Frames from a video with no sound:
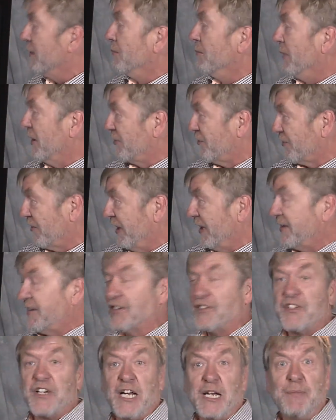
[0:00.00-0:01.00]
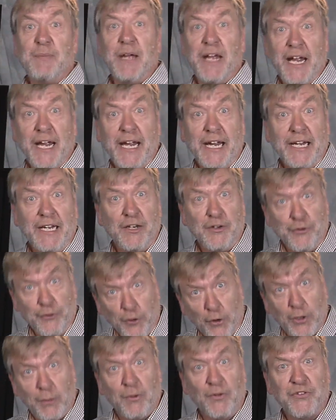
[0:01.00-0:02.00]
much like the type A
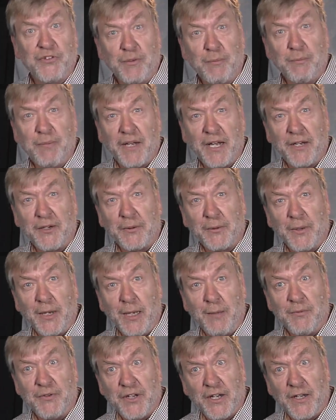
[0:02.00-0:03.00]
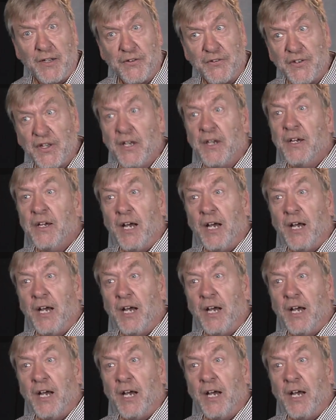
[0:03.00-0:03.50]
normal tympanogram does.